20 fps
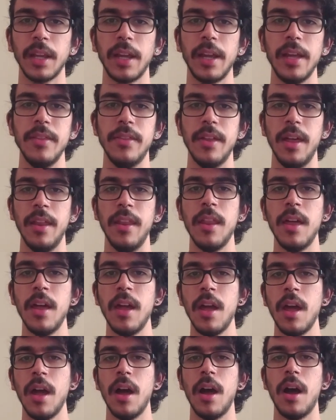And then
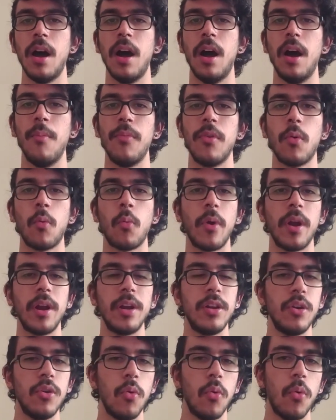
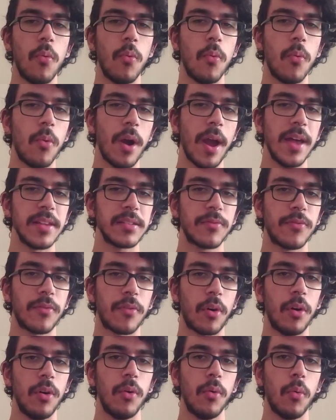when you ask
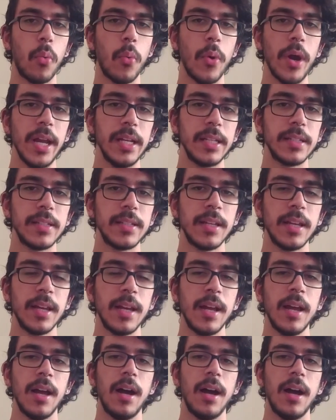for wait,